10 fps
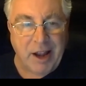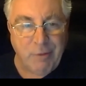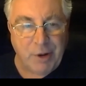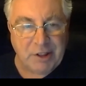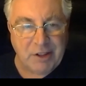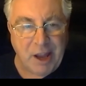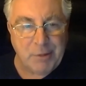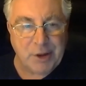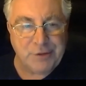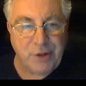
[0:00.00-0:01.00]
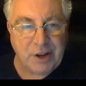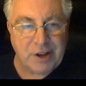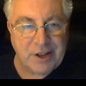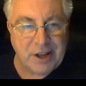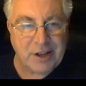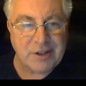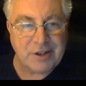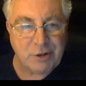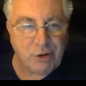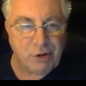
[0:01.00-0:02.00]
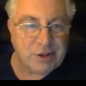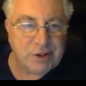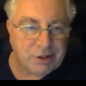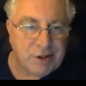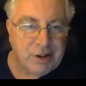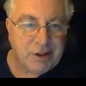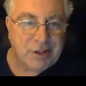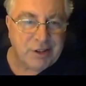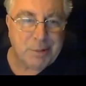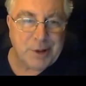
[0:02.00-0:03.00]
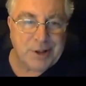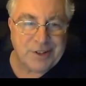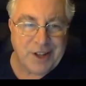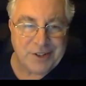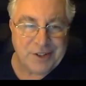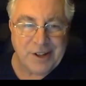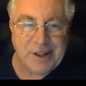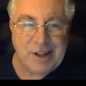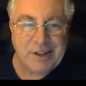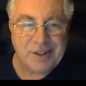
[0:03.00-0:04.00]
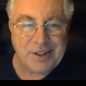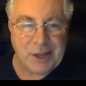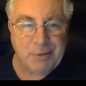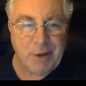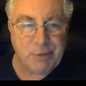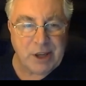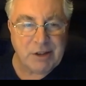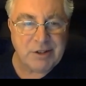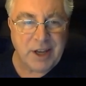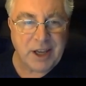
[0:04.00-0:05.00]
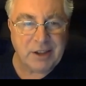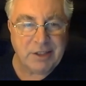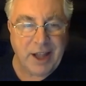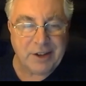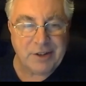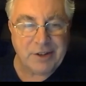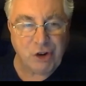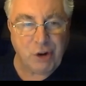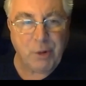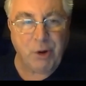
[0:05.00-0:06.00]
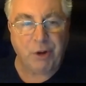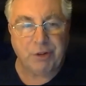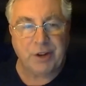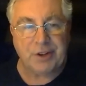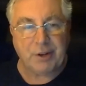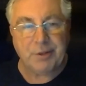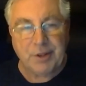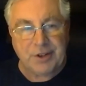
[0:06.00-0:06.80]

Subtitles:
And one of them has volunteered to talk to the predecessor to see whether we could take that job on as a